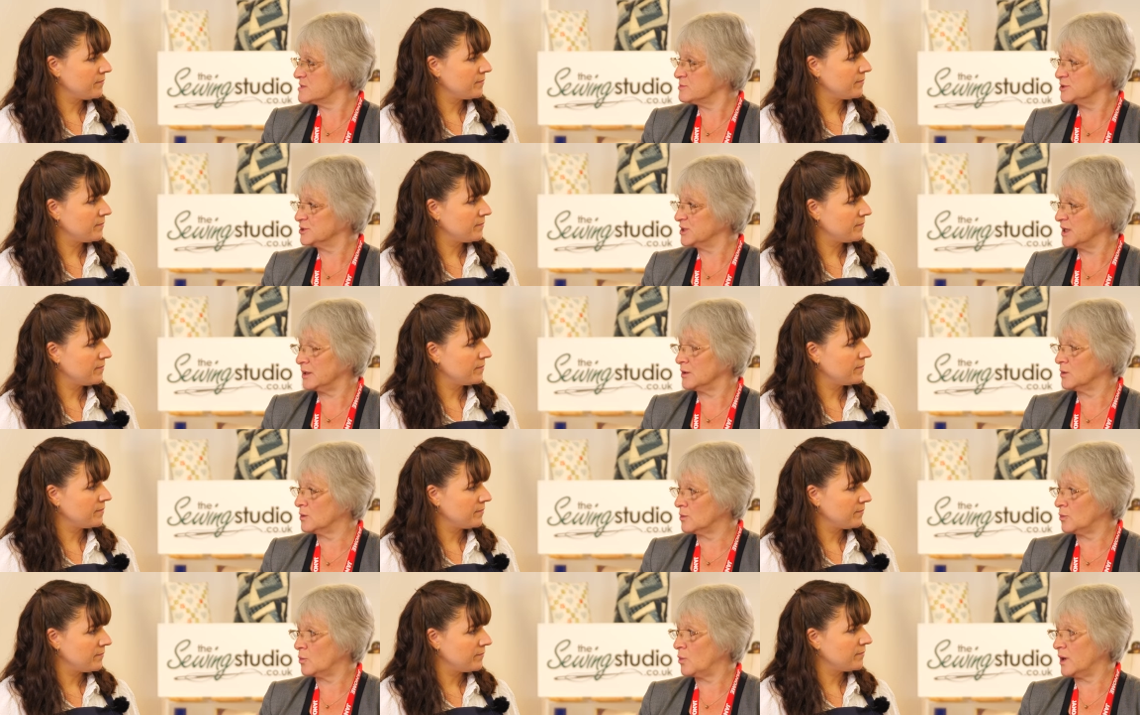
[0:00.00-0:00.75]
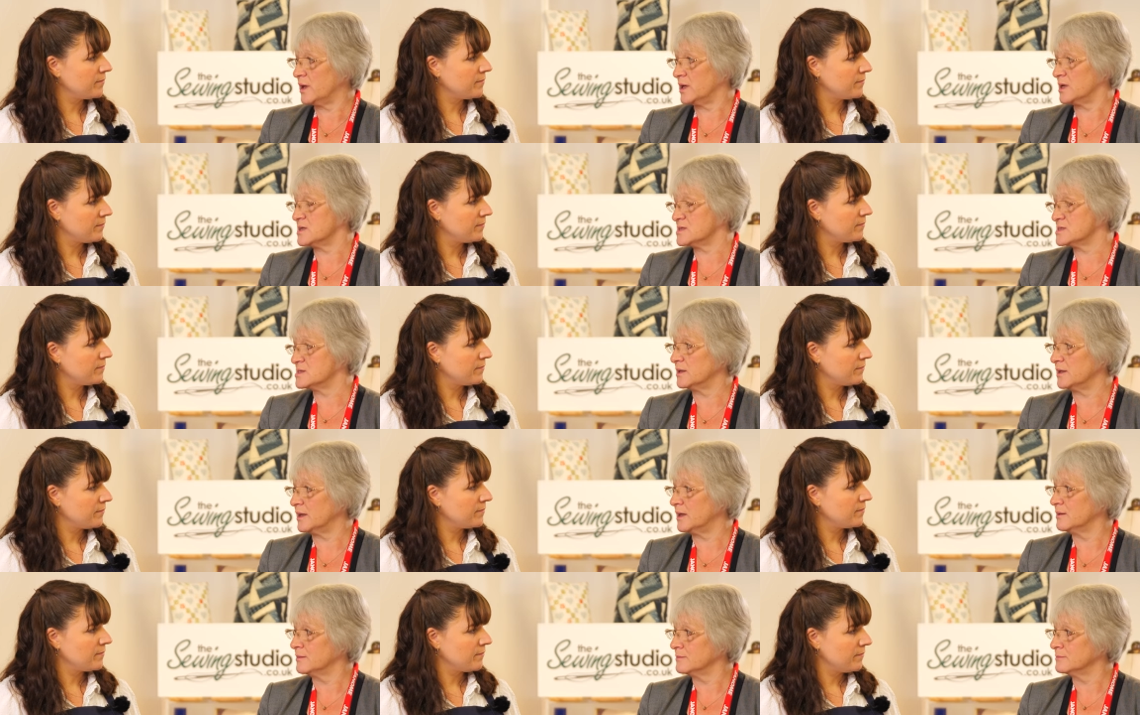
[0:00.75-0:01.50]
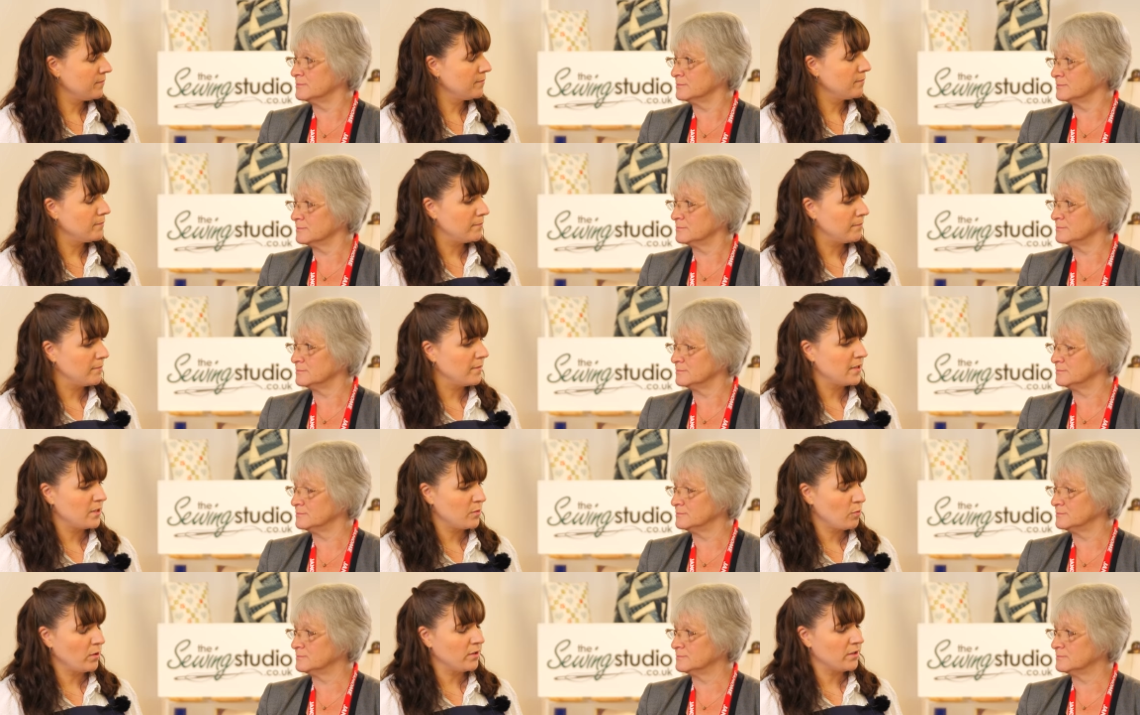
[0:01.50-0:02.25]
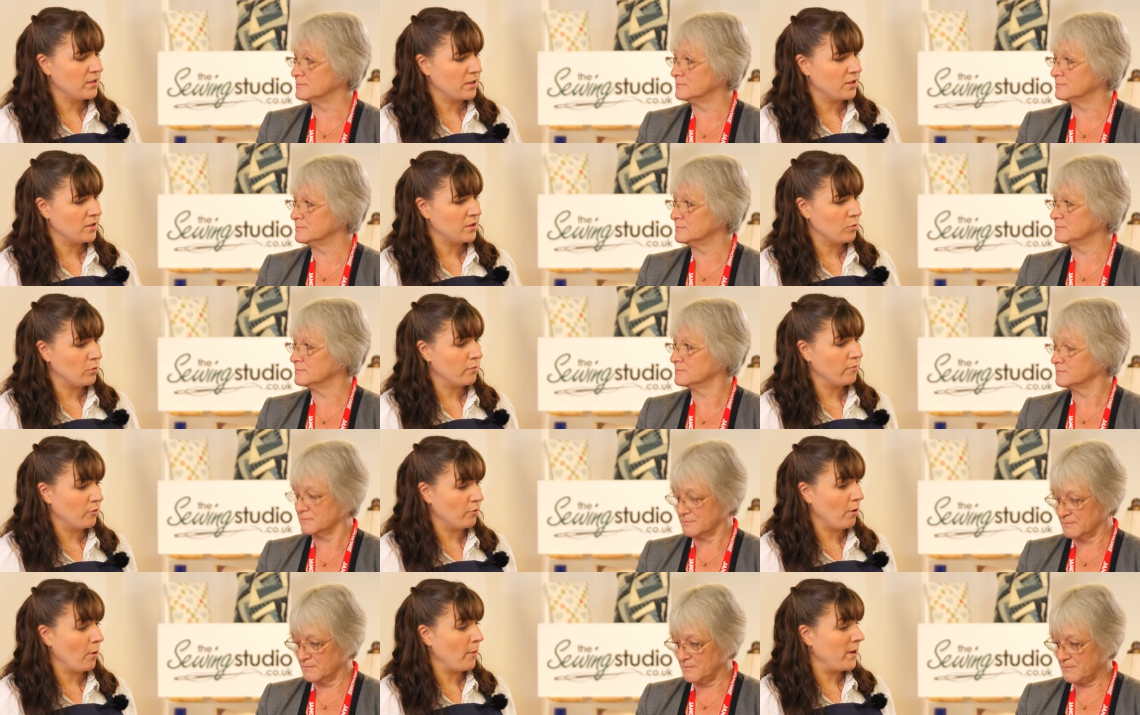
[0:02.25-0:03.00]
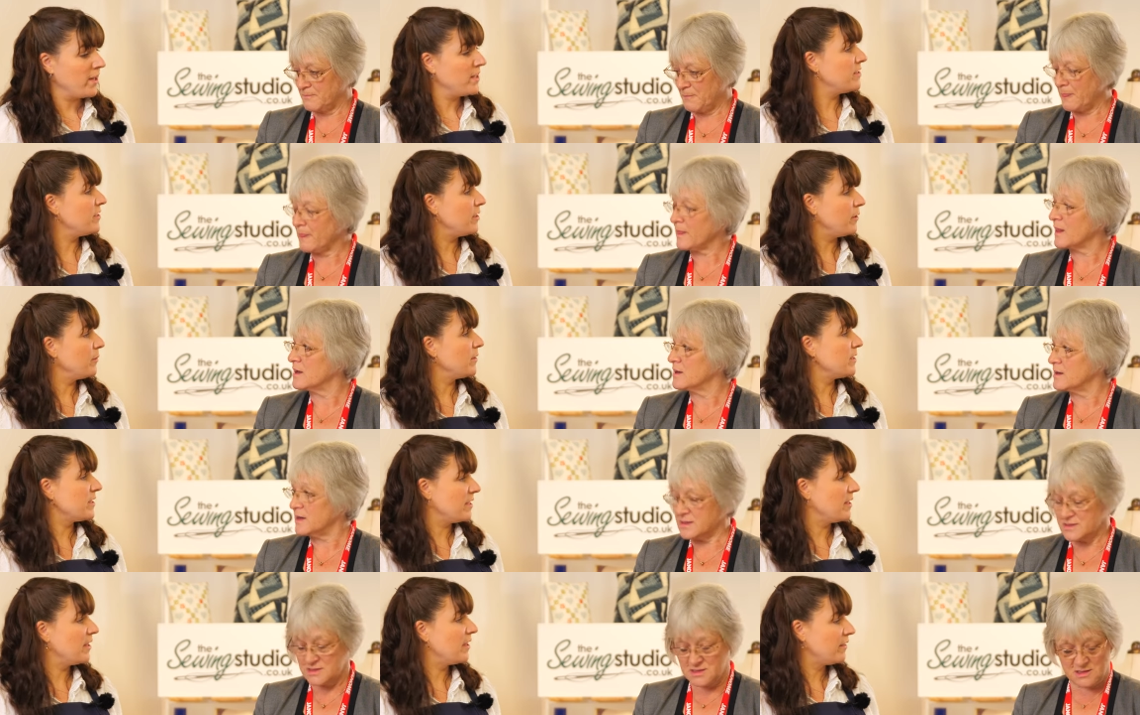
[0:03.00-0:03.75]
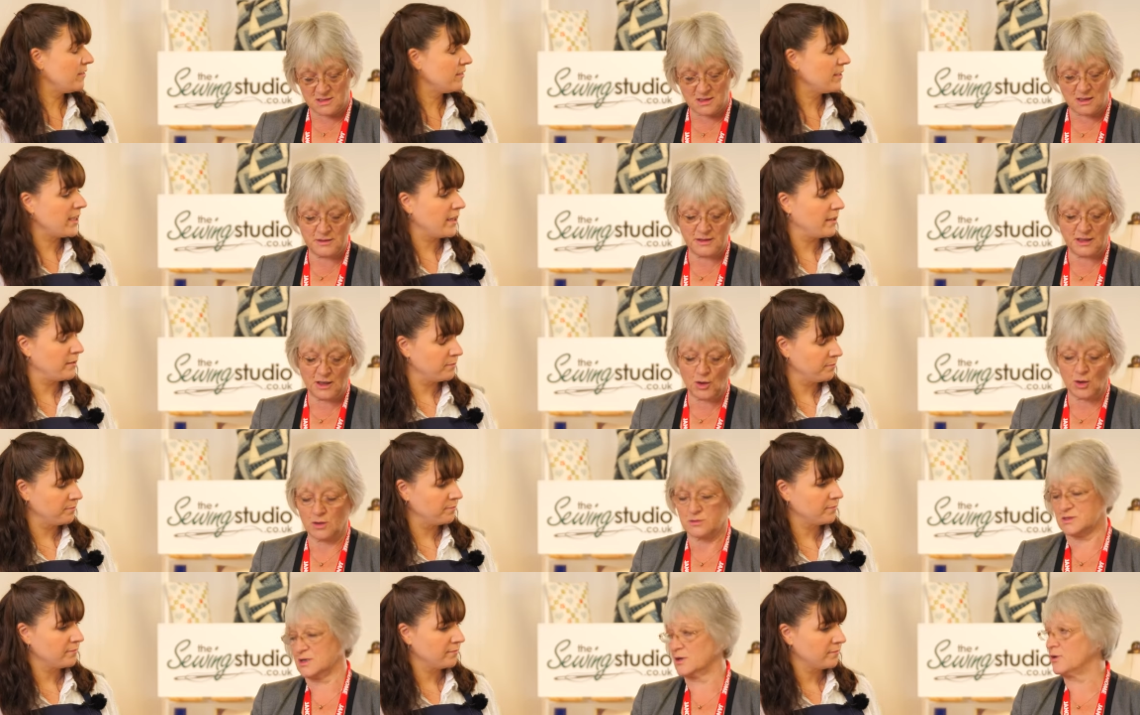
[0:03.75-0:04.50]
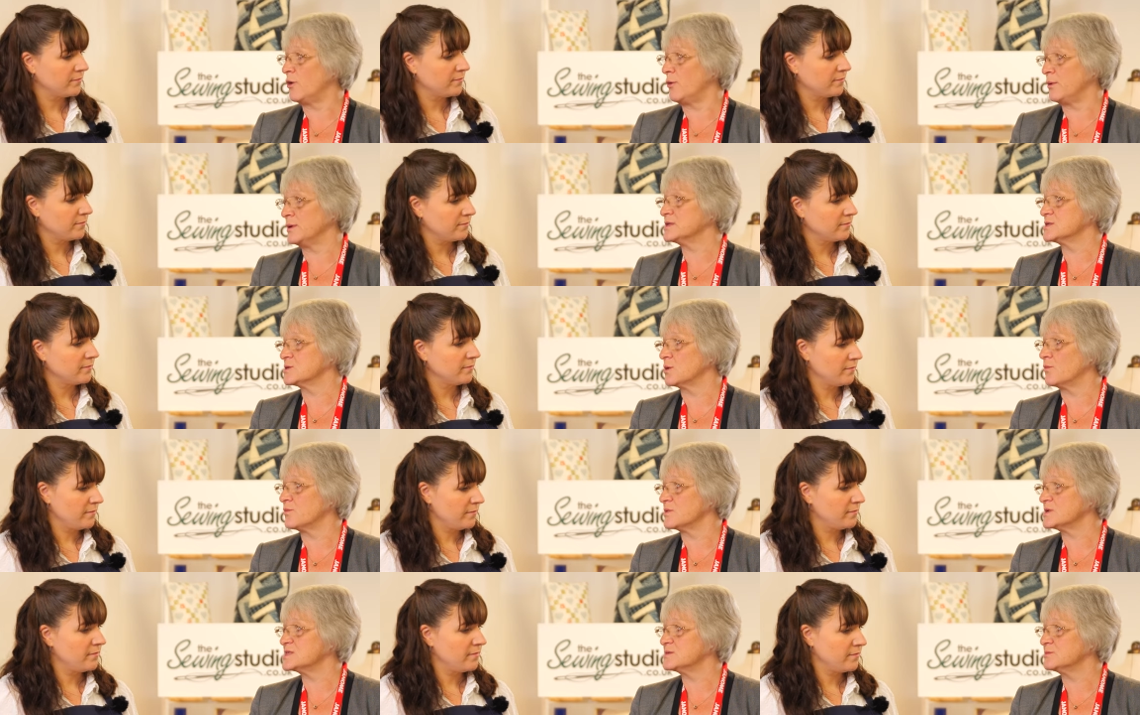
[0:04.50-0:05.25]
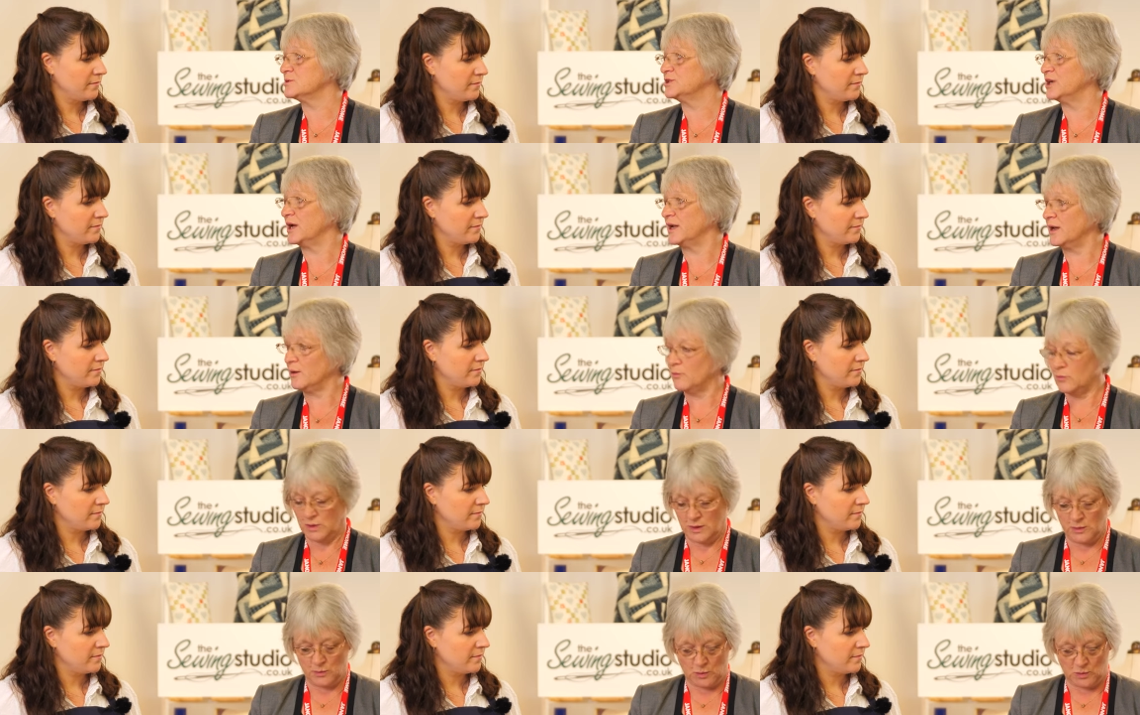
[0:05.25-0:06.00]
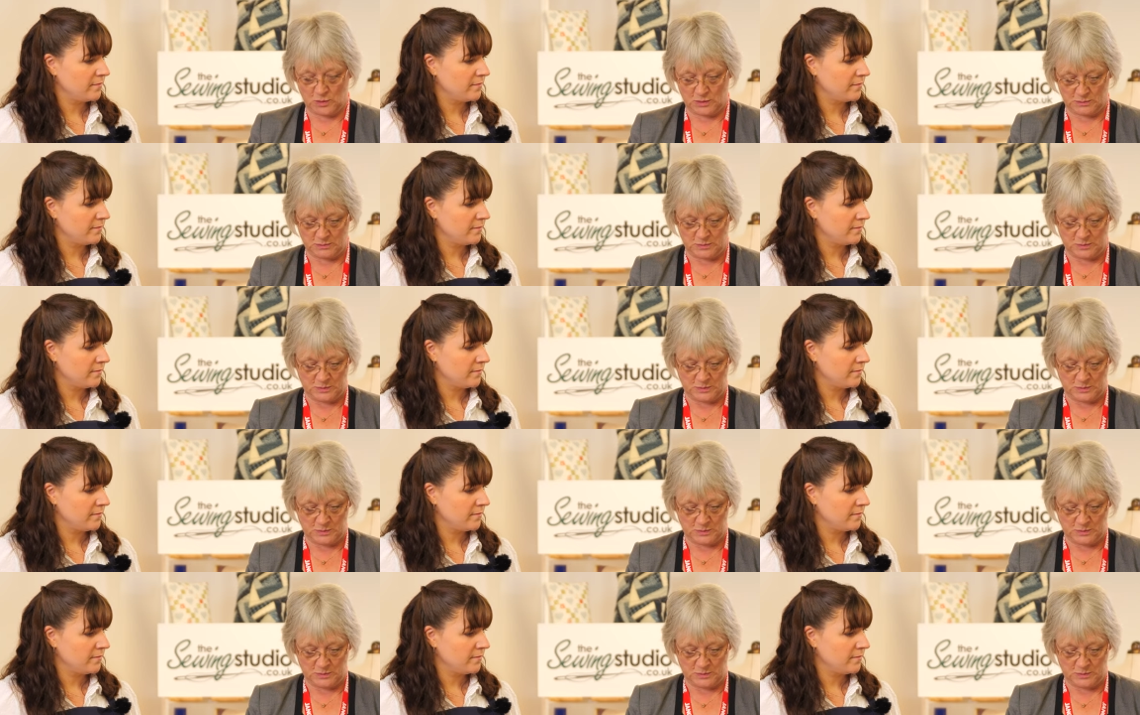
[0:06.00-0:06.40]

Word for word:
Speaker 1: this machine quite easily.
Speaker 2: It's one to sort of grow into,
Speaker 1: isn't it? It's certainly a lot to grow into on this machine. It will